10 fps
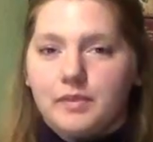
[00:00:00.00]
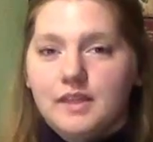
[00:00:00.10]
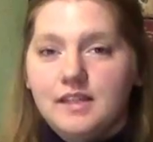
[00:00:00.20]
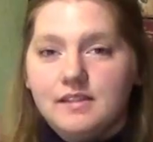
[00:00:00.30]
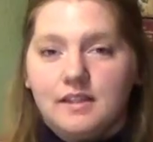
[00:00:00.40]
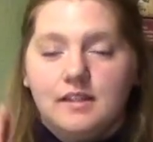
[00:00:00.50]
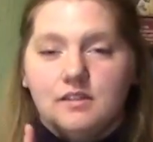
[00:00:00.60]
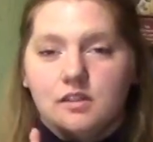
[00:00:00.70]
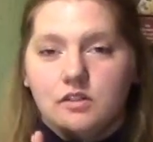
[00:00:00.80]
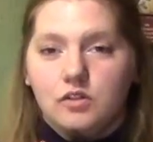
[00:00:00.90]
This
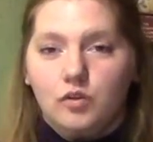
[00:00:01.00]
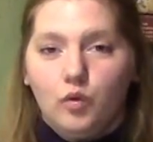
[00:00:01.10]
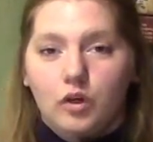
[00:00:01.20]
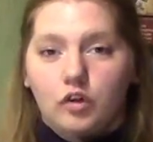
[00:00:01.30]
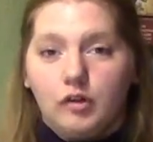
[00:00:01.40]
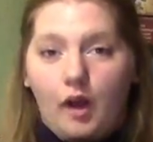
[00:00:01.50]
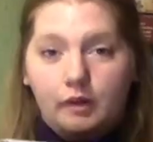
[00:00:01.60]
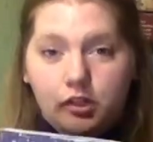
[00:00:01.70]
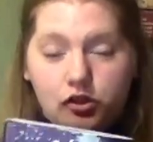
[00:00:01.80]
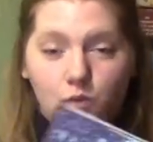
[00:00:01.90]
is the new
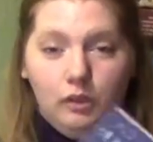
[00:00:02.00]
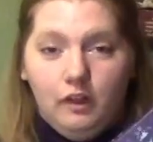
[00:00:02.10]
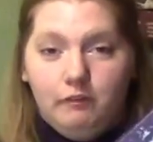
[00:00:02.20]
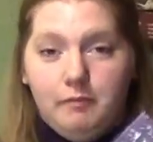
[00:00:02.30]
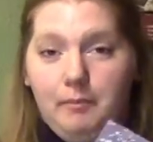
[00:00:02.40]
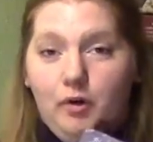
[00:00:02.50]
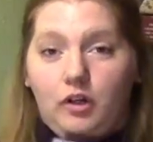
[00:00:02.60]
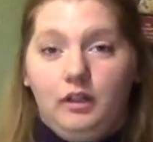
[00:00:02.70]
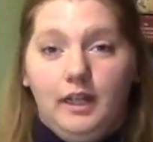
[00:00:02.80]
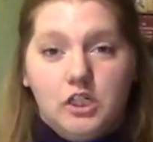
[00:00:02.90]
crowning jewel of my
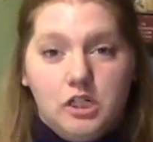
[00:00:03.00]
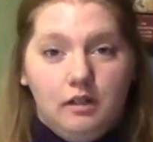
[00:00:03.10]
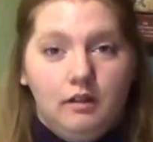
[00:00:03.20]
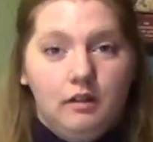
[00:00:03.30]
book collection.